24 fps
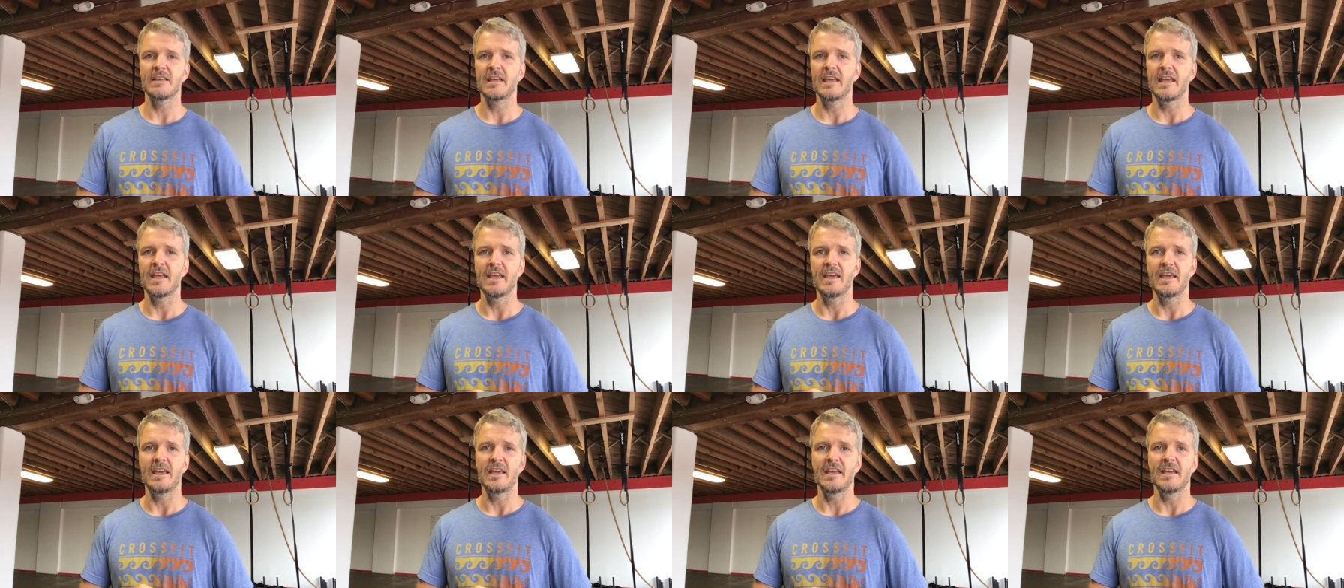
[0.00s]

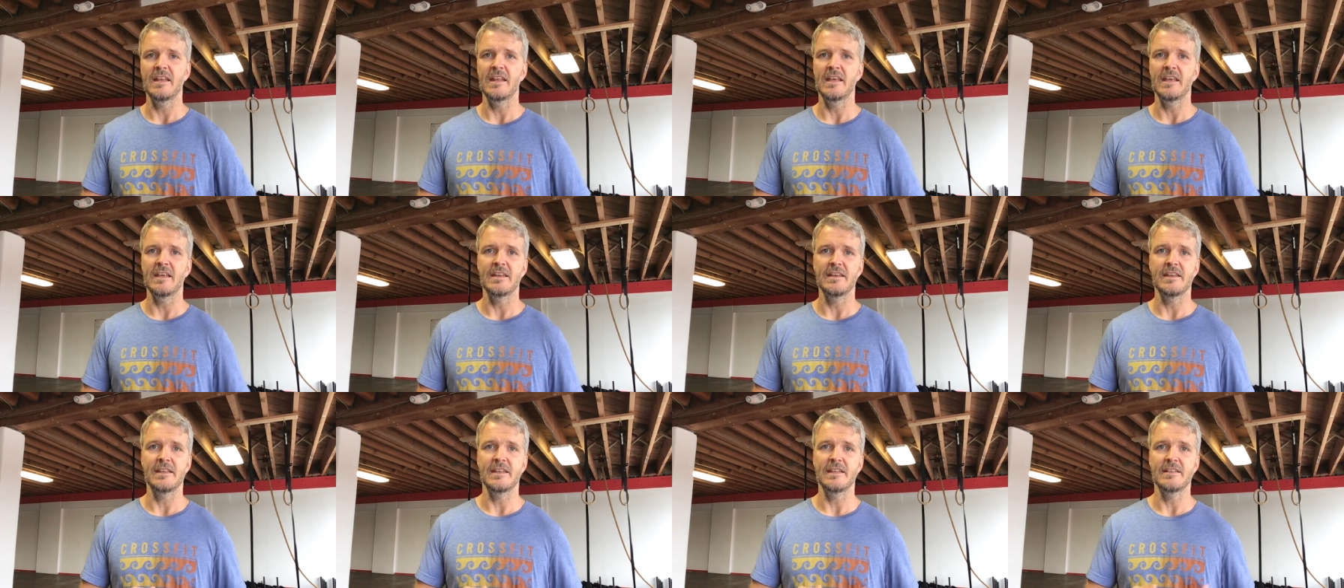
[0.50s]
and
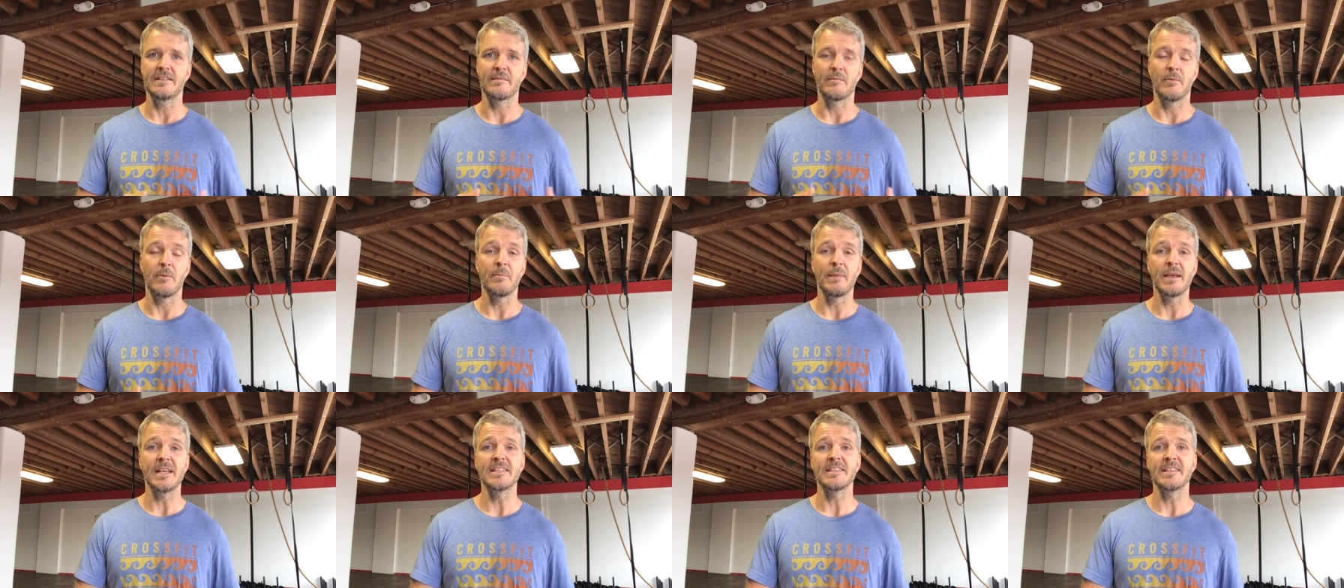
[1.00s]
it did some
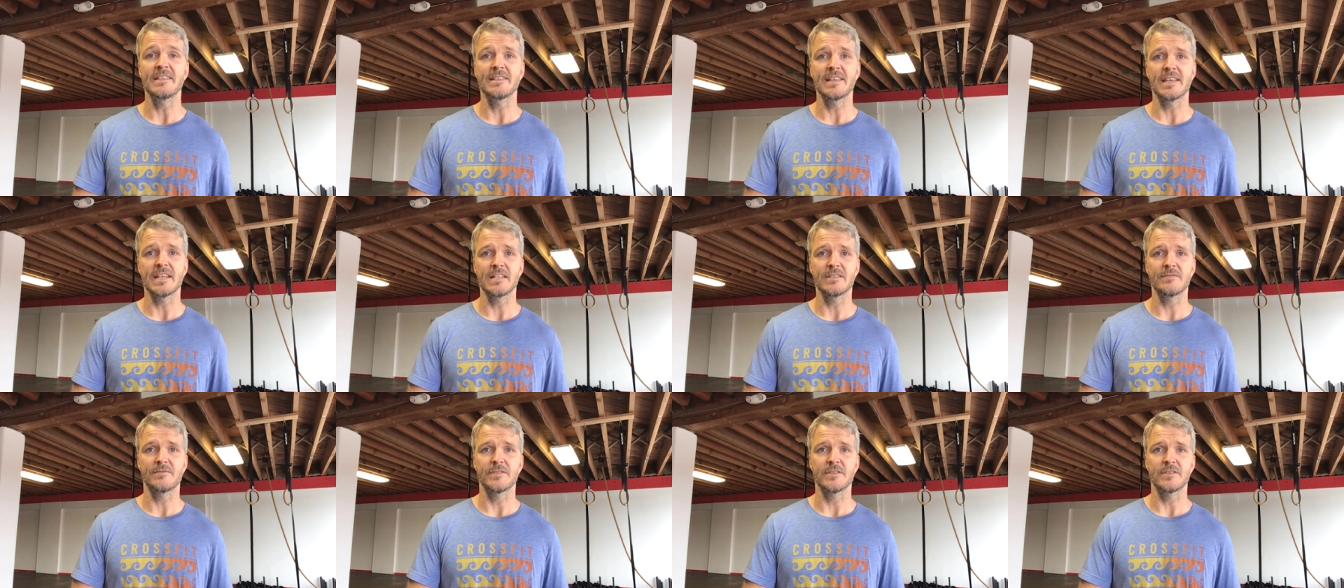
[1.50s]
amazing
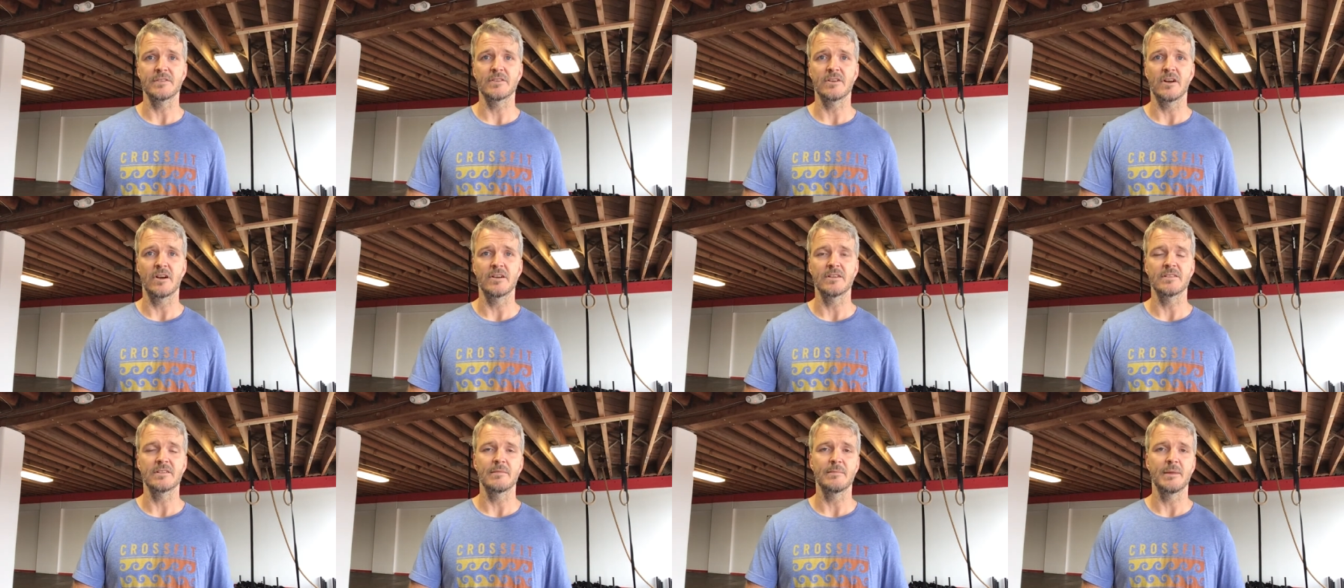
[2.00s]
things for the
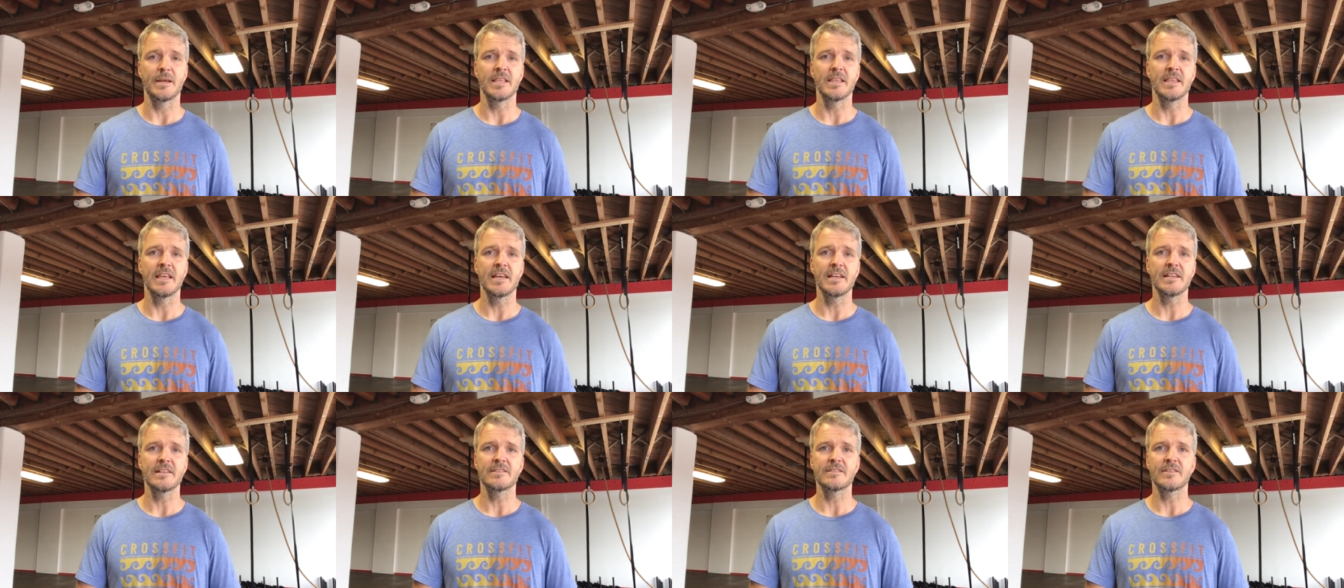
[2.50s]
scars on my
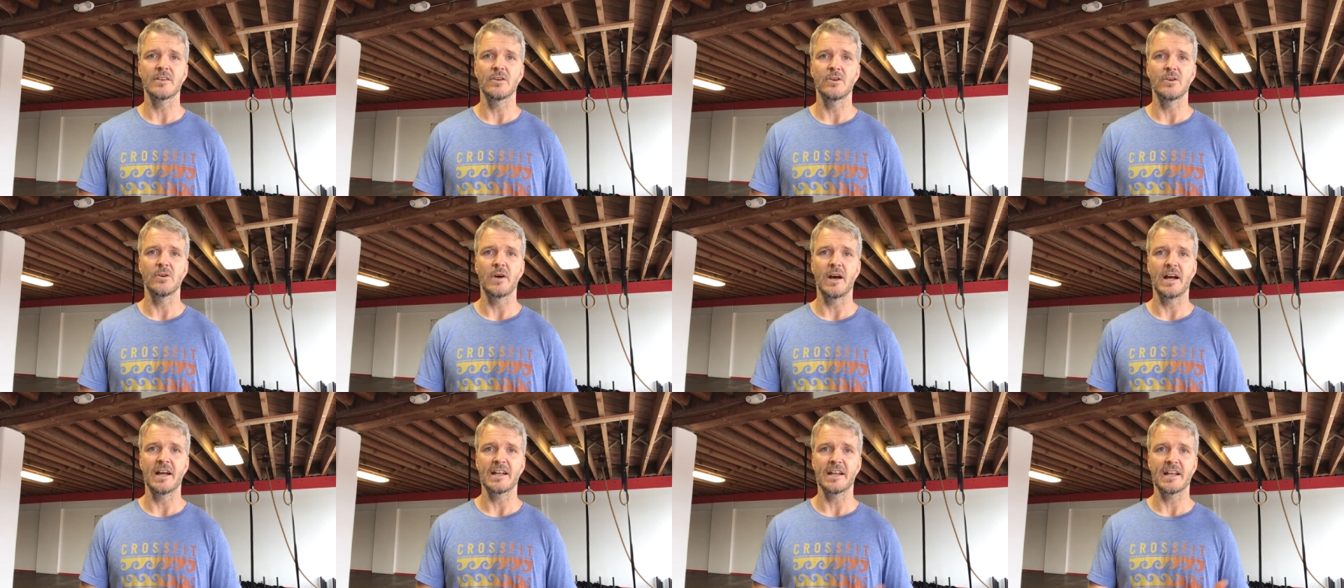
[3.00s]
legs,
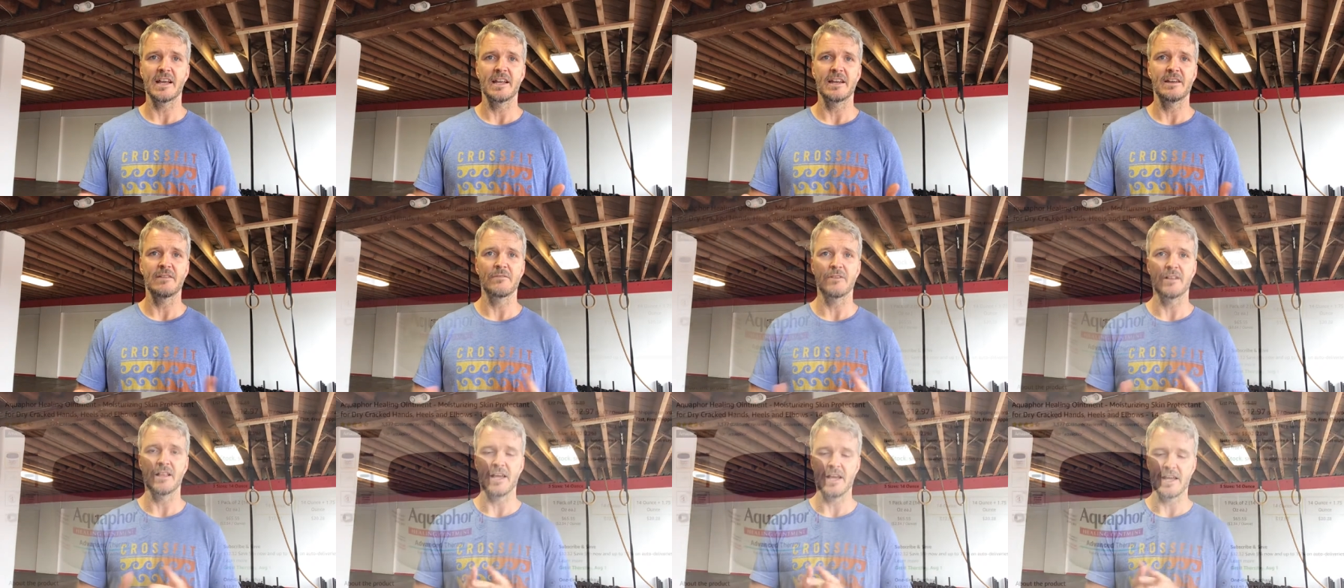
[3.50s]
so I kind
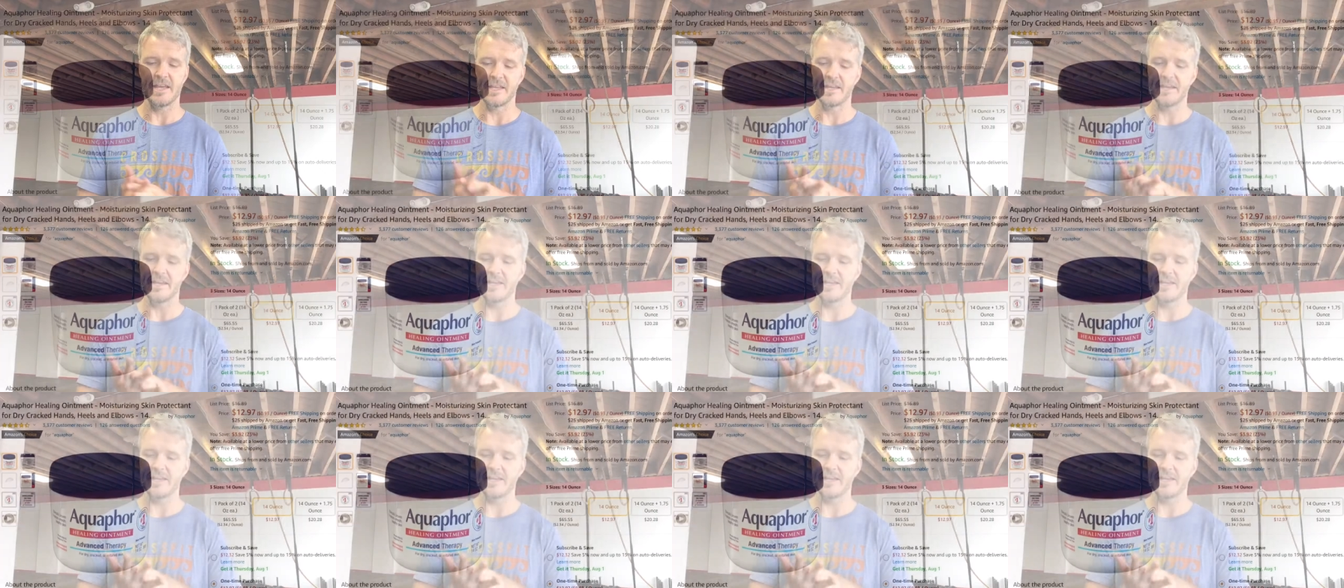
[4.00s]
of rely on